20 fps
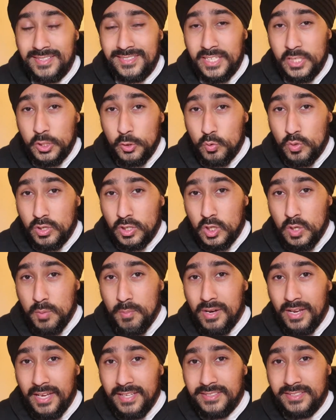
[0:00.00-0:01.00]
that you
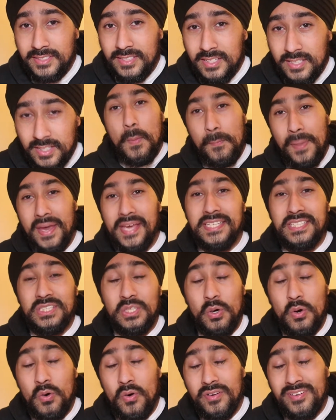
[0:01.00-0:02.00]
accumulate based
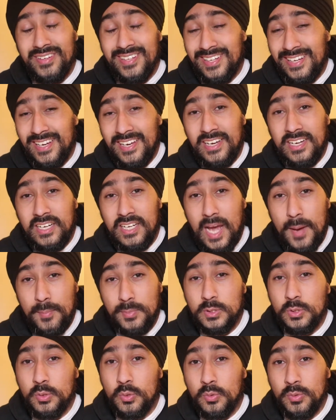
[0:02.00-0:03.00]
on
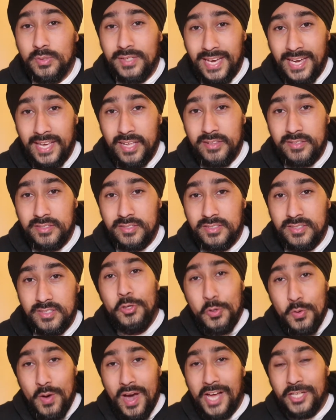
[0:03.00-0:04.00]
capital gains
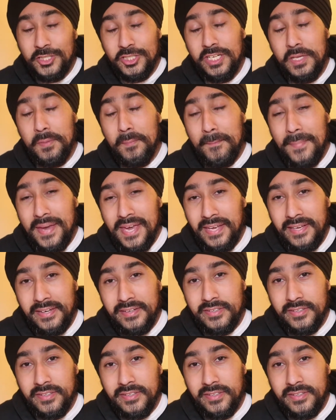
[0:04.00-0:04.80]
you actually made.